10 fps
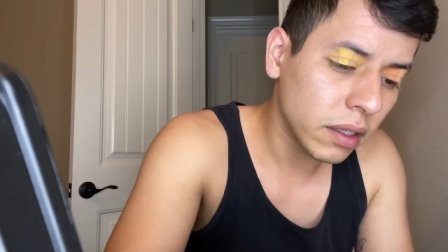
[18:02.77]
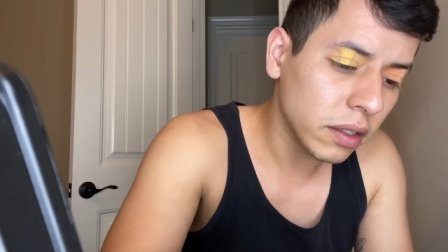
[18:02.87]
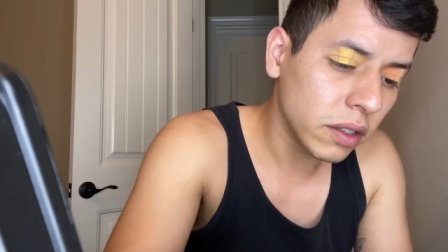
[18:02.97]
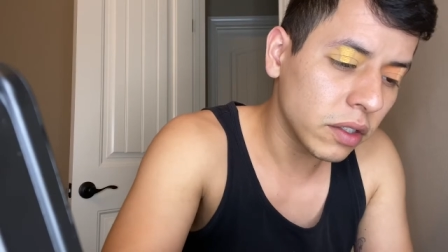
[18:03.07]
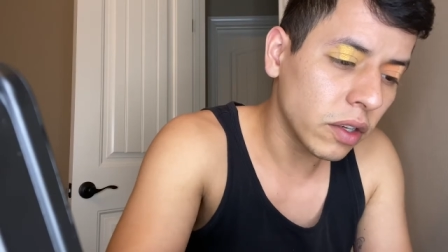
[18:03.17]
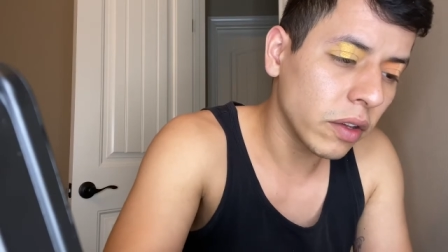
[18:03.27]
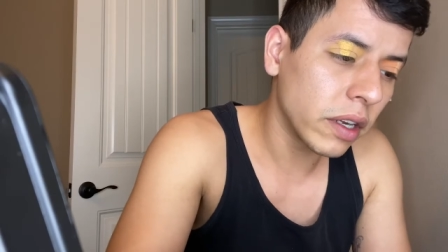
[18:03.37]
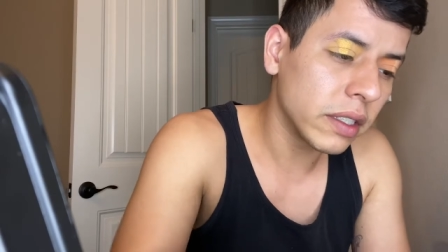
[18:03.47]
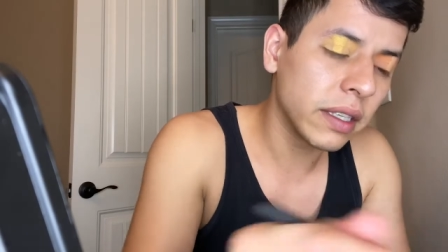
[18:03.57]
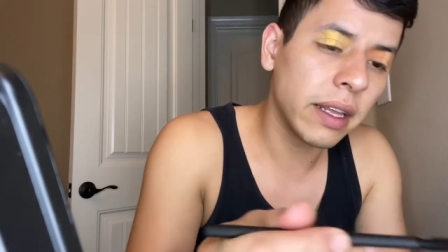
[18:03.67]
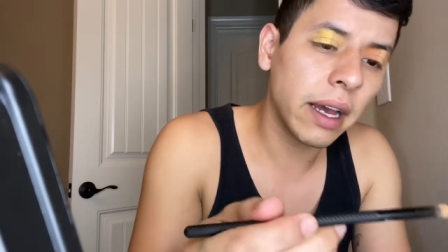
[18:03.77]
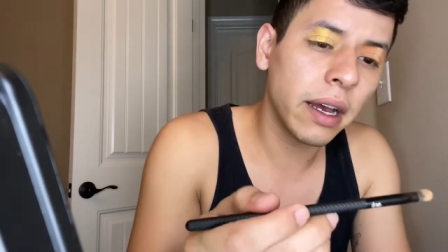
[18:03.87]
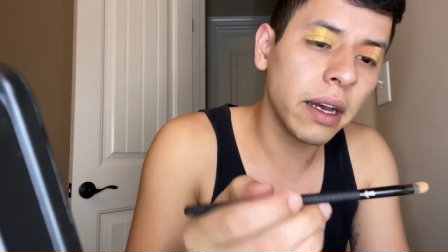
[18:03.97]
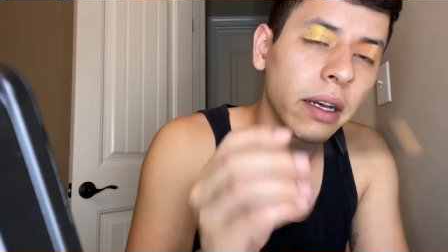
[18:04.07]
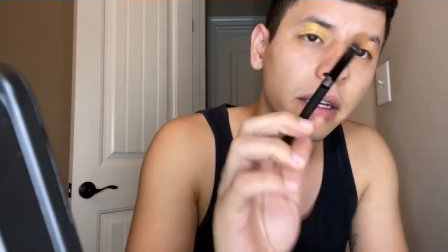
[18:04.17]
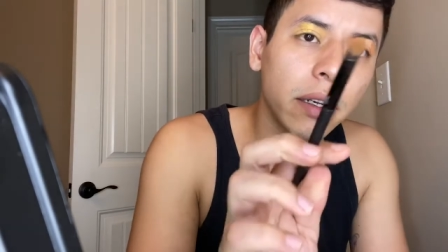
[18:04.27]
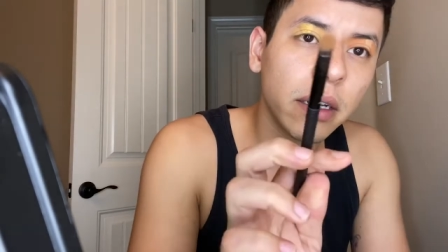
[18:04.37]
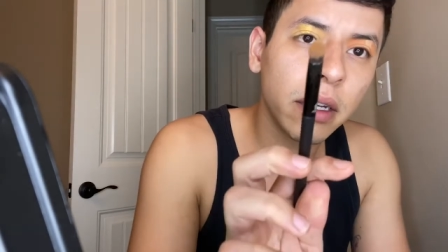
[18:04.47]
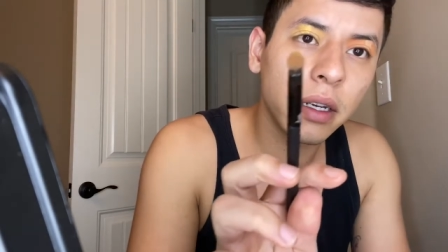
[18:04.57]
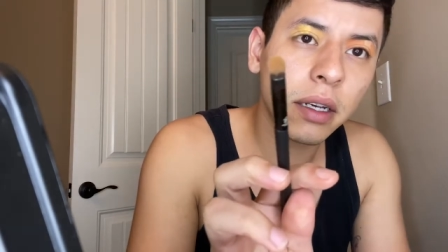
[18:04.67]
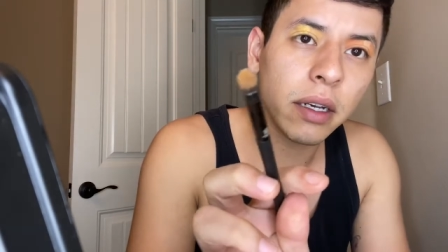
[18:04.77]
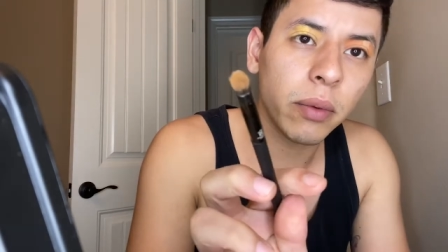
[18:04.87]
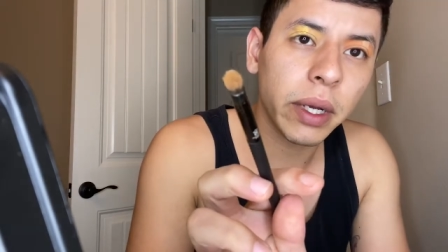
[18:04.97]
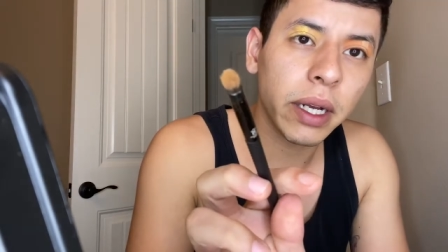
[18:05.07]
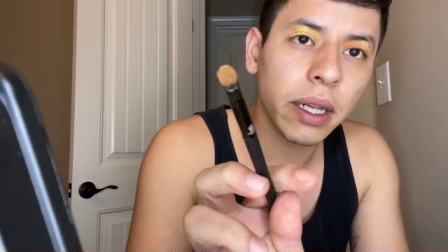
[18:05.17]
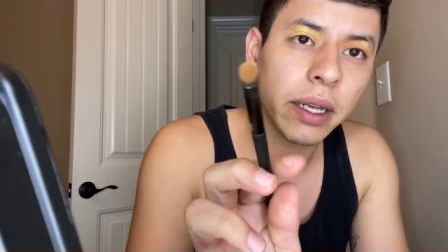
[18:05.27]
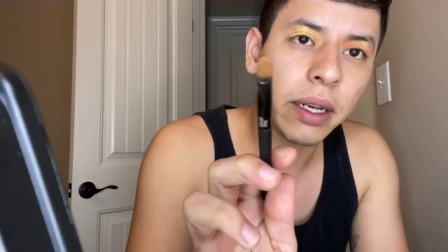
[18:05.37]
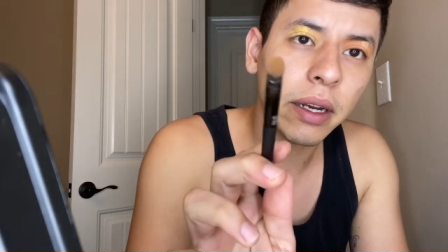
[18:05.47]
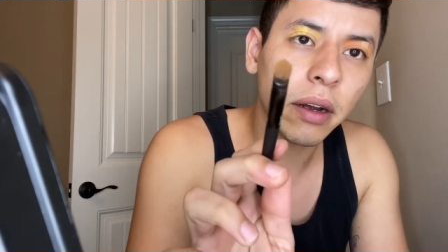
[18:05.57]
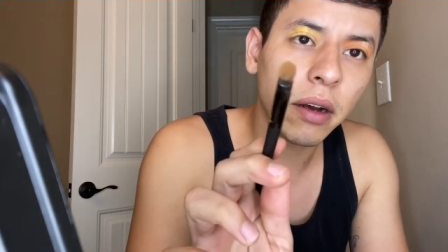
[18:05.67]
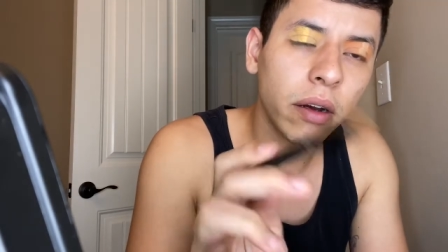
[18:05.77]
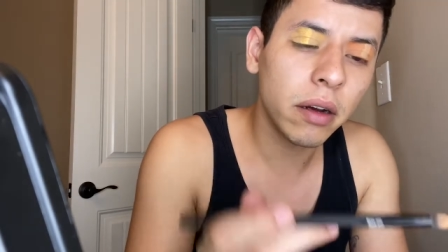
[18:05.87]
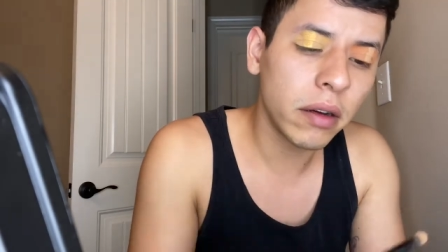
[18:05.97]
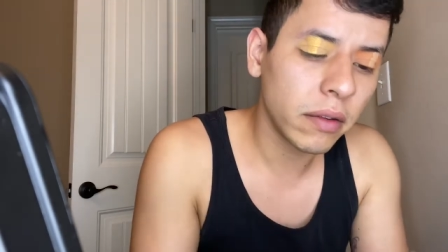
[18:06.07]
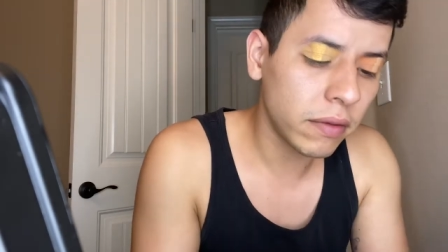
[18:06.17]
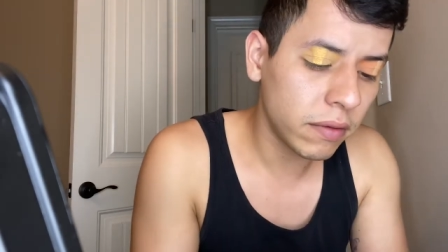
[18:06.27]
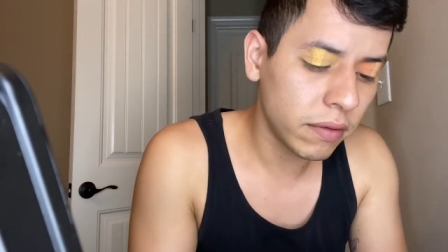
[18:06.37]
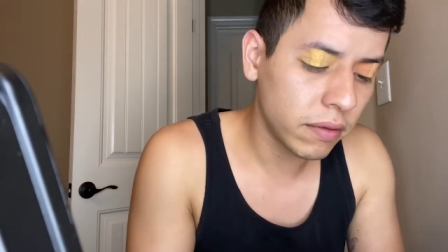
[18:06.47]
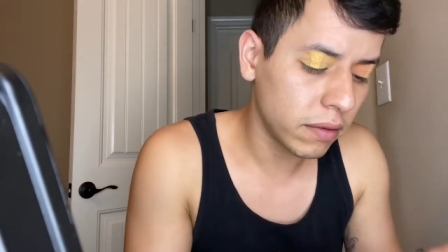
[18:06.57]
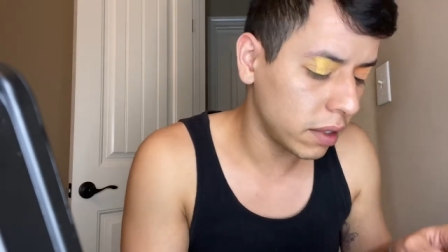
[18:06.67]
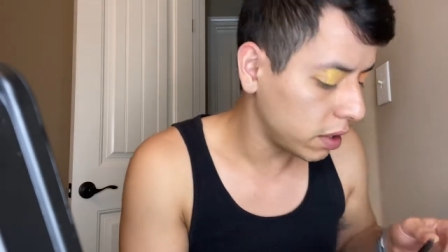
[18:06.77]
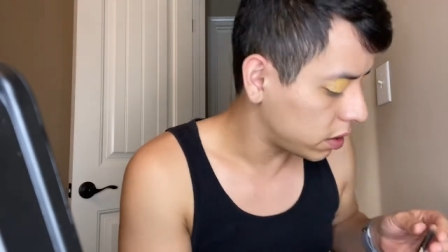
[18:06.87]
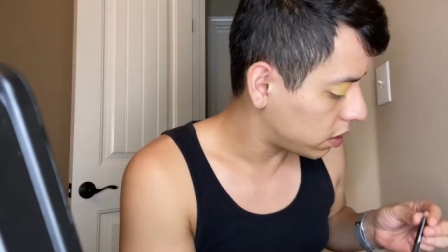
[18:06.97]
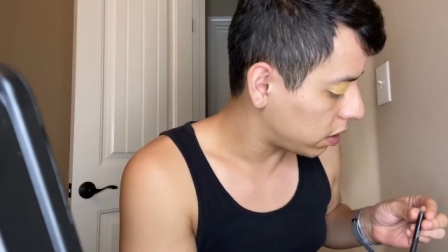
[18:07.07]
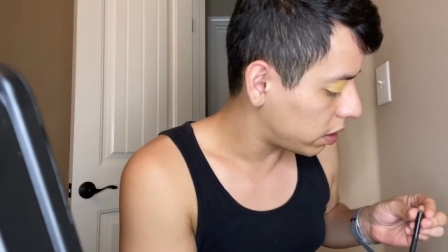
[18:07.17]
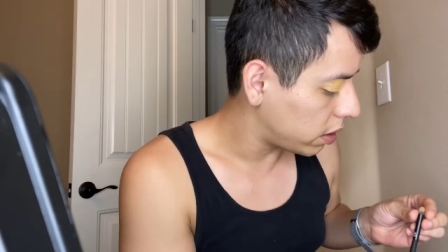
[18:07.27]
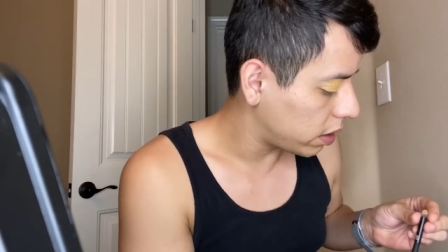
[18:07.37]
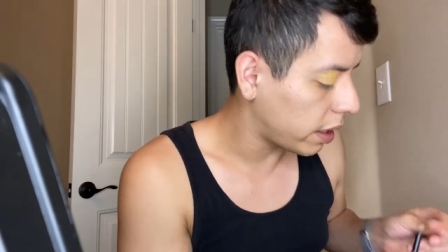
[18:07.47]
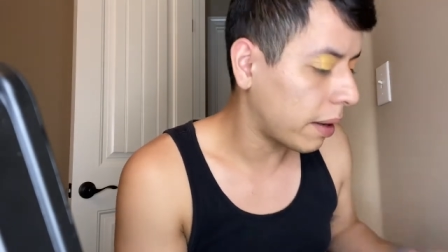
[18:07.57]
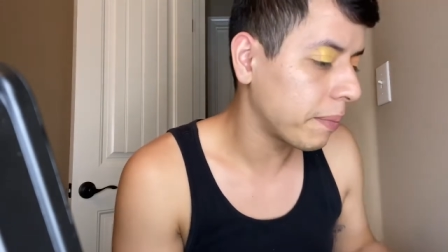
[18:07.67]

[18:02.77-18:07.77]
So there's that. We cleaned it off. Looks clean, yeah.